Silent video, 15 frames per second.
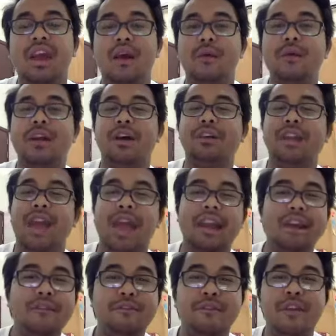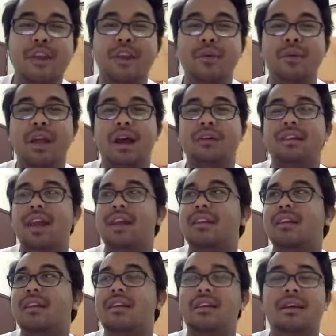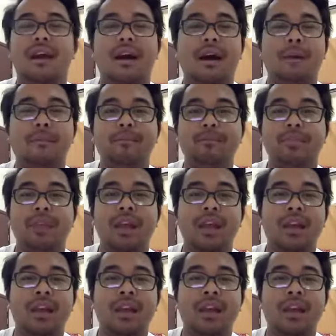without any fear, without any um,